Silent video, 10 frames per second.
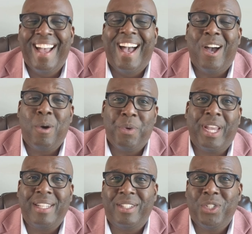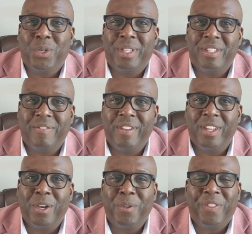I hope you guys enjoyed this
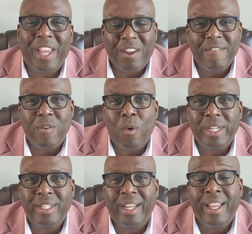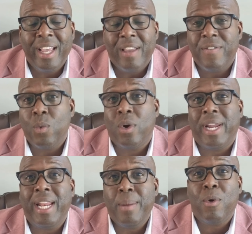video. Thank you for watching. If you want
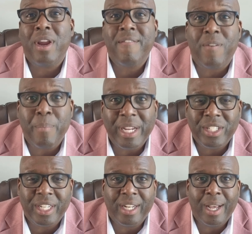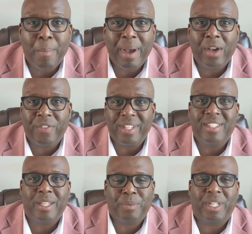any more information about the
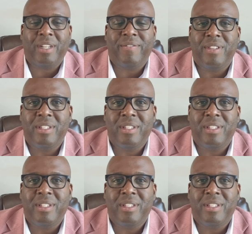subject of this